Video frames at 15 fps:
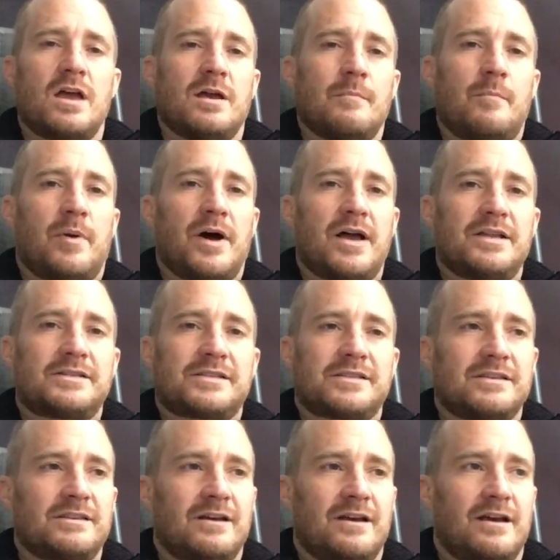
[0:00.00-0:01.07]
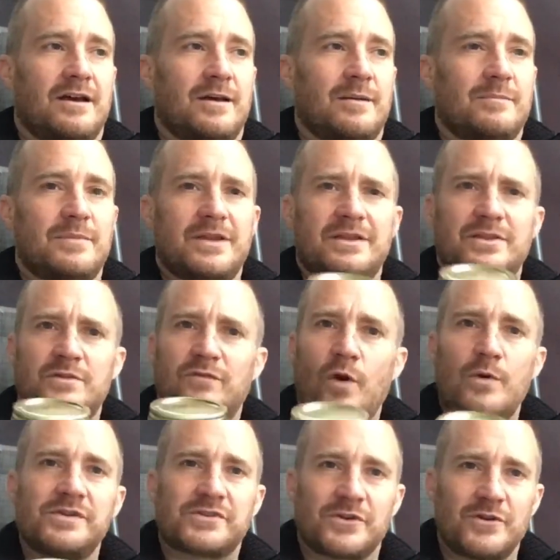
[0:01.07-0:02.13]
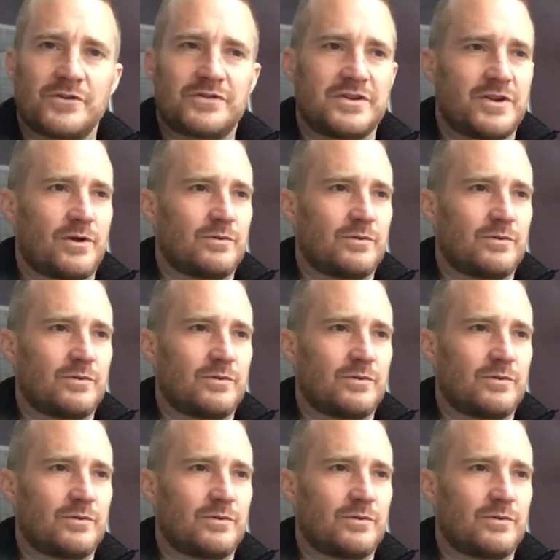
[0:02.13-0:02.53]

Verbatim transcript: But um, you've always heard, you know,